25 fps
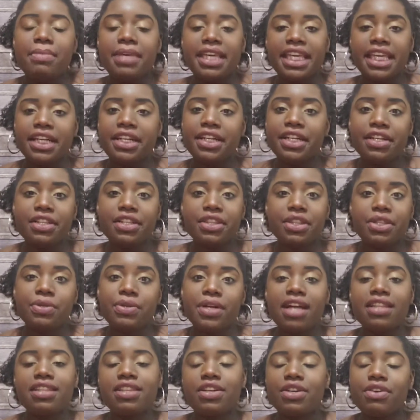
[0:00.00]
here
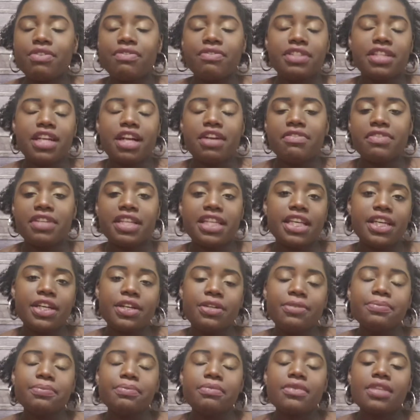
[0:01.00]
throughout the whole entire
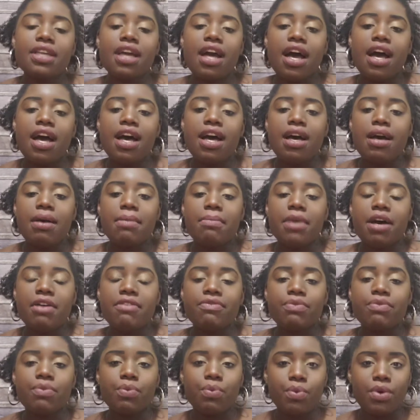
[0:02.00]
video
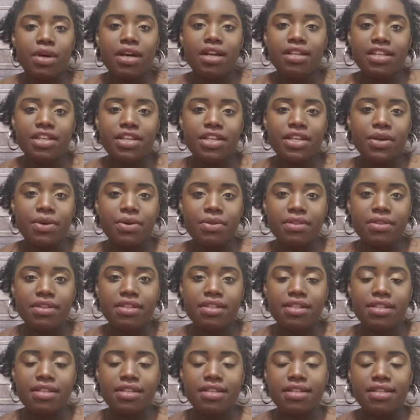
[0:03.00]
of what, you know,
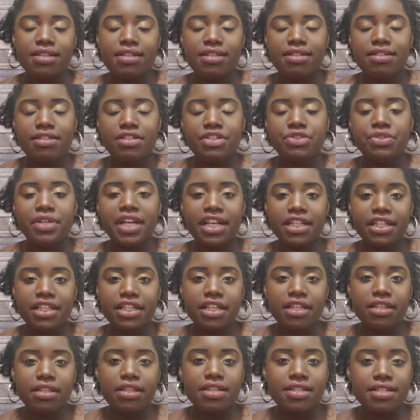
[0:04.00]
the
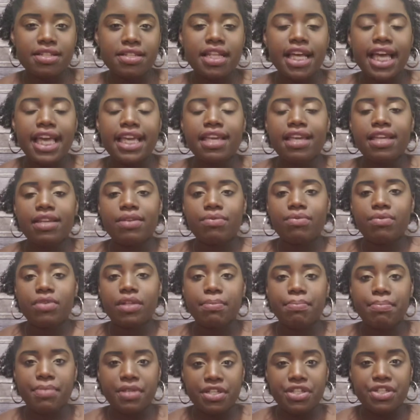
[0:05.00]
trailer looks like and
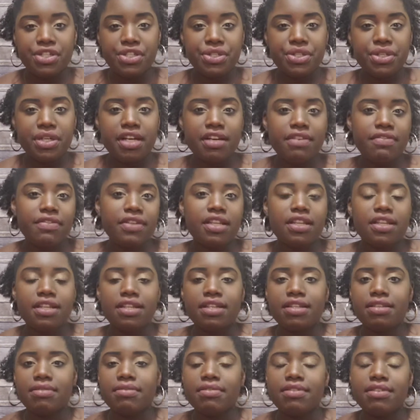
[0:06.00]
the picture of it.
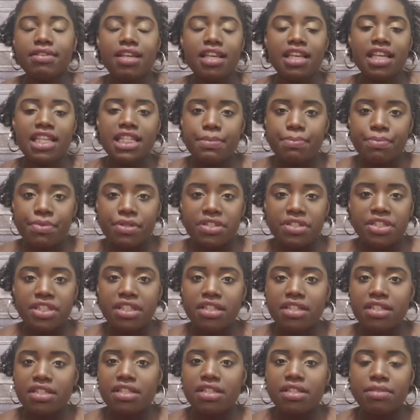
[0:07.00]
And it's
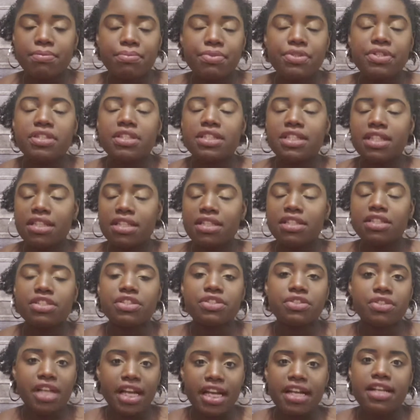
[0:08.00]
Priscilla
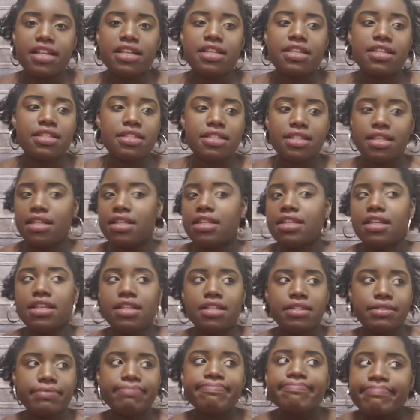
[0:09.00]
Shire is in
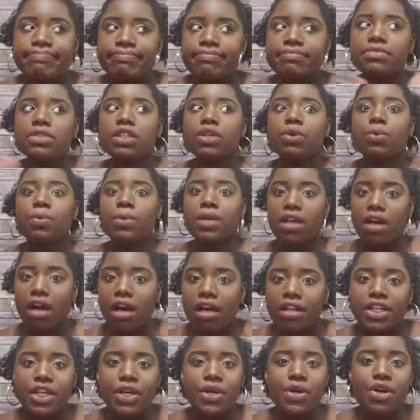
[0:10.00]
it. We
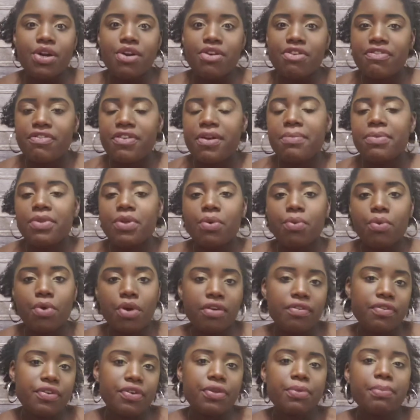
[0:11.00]
all know her from The
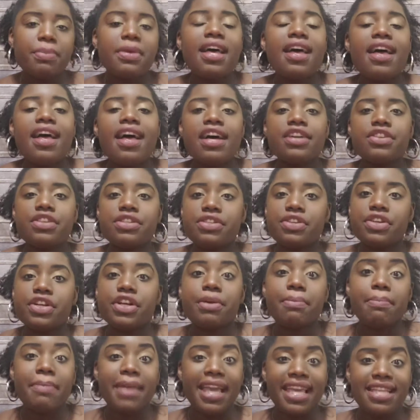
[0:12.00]
War Room and just
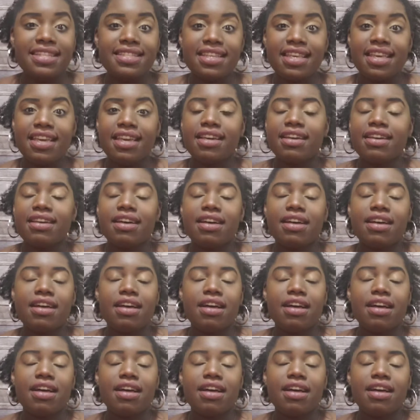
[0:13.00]
her amazing,